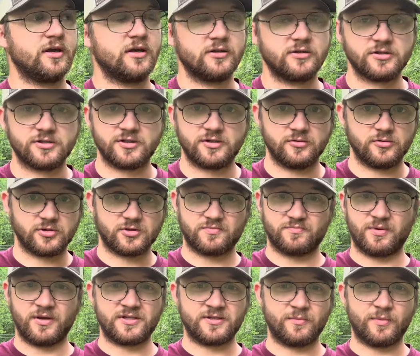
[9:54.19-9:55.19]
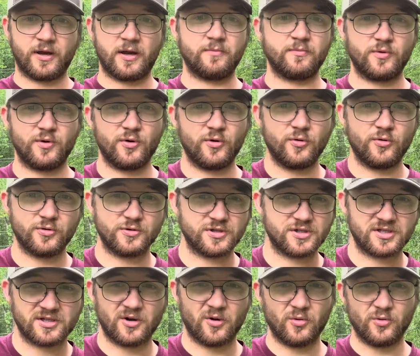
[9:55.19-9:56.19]
and just use a piece of bamboo or
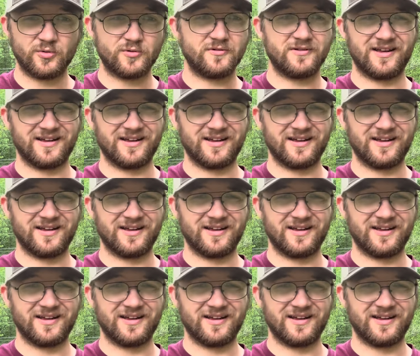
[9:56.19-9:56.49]
just an old